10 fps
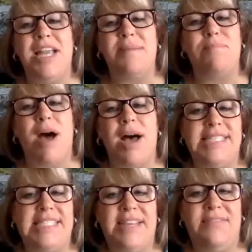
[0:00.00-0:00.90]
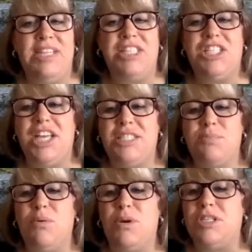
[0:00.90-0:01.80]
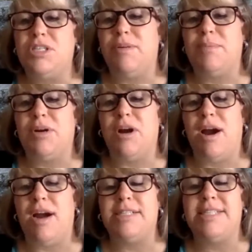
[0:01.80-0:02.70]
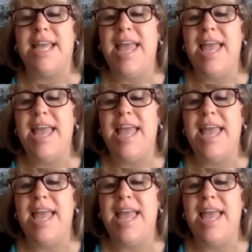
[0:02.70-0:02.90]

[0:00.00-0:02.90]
and positivity just pours from her heart.